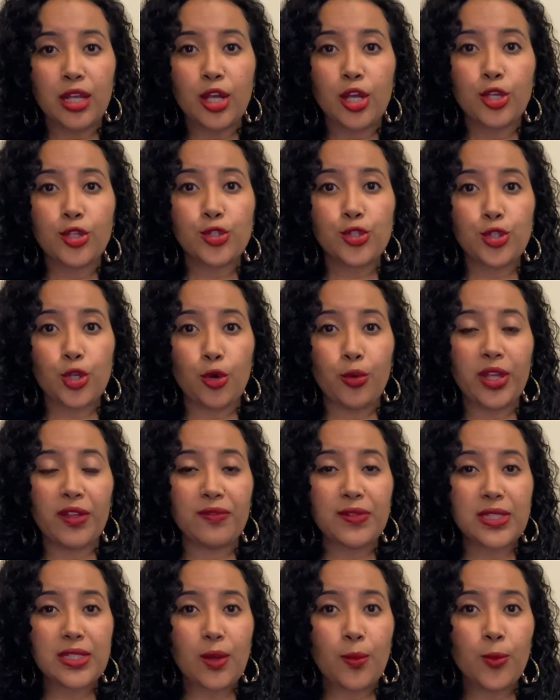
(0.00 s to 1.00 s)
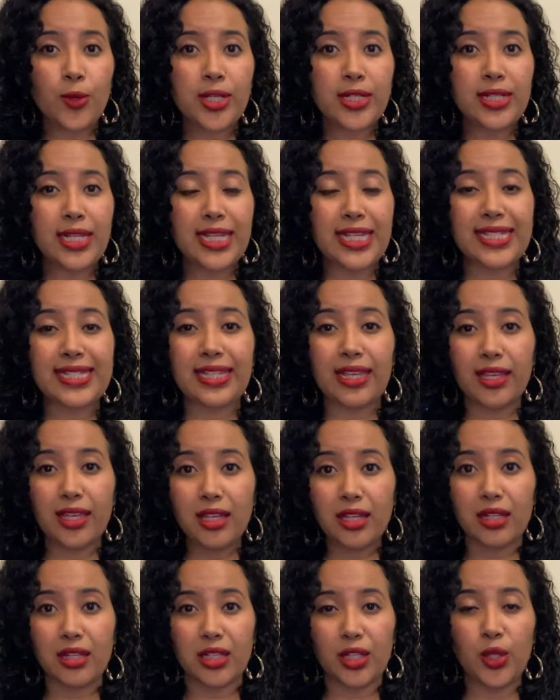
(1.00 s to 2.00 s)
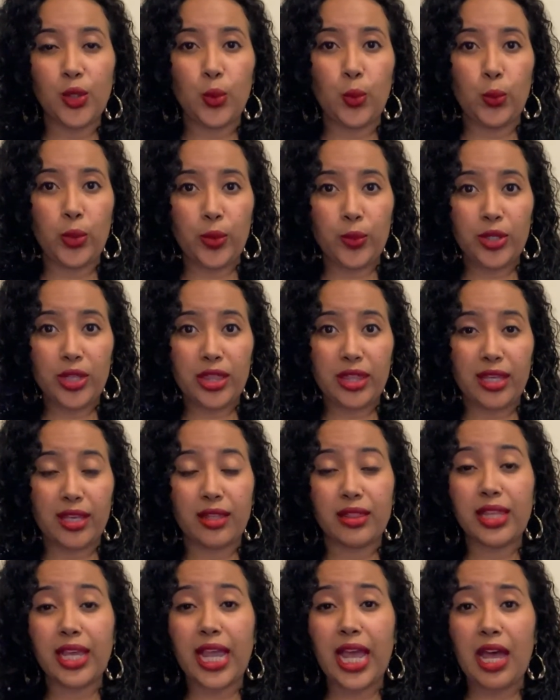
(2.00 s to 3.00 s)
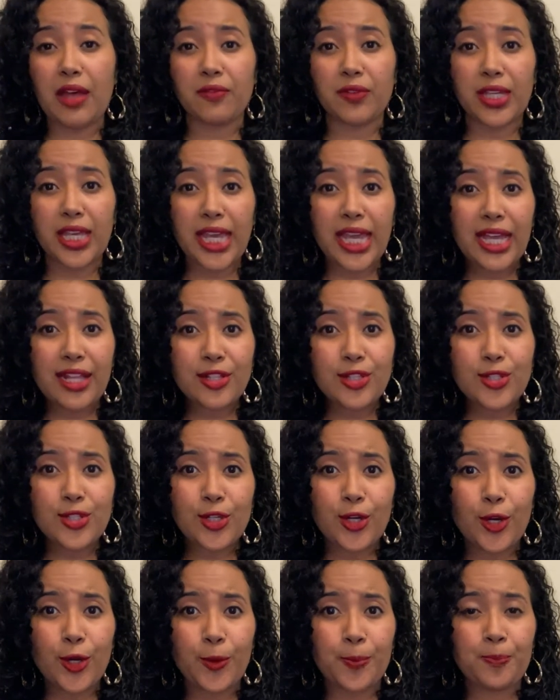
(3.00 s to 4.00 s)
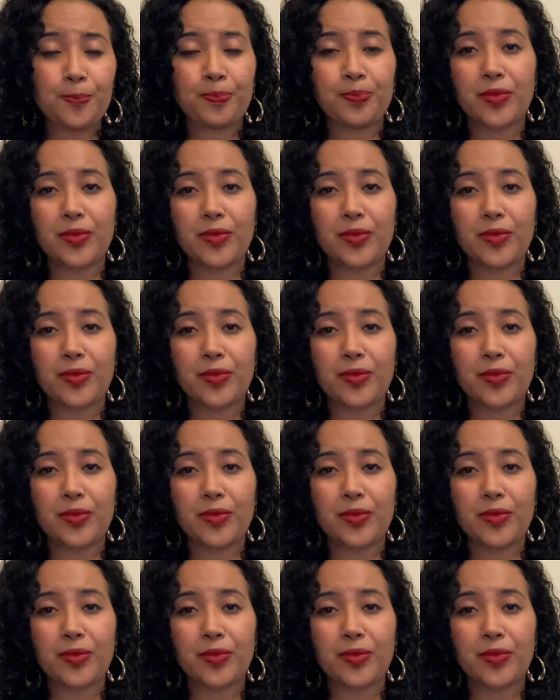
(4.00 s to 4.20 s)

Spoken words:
So if someone is ill, we would think they have cancer,